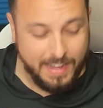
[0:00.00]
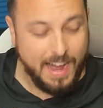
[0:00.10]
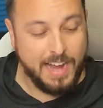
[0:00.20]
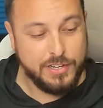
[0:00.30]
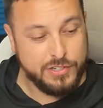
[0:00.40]

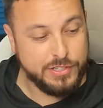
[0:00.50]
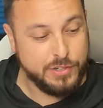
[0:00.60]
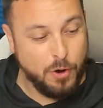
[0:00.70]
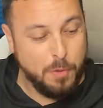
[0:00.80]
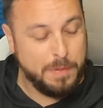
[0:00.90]
I just
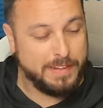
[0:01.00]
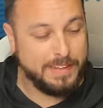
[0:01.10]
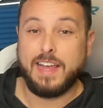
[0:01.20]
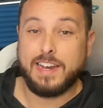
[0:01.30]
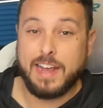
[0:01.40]
opened
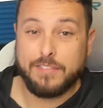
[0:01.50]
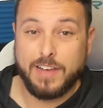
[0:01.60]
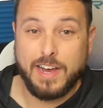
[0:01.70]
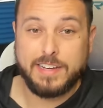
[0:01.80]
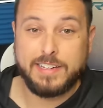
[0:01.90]
and I've
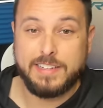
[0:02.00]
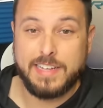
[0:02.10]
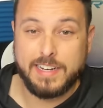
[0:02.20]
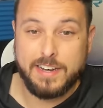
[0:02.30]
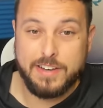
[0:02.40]
got yet
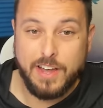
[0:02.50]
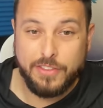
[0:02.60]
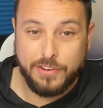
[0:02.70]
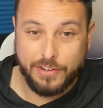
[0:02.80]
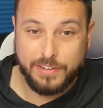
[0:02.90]

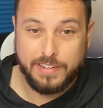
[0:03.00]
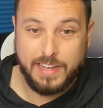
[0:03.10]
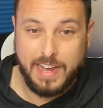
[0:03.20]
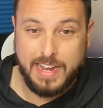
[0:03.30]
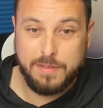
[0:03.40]
another
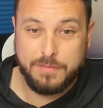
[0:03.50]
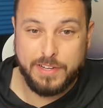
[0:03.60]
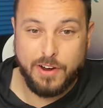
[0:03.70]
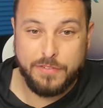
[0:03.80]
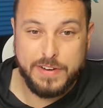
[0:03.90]

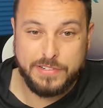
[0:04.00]
AMVR facial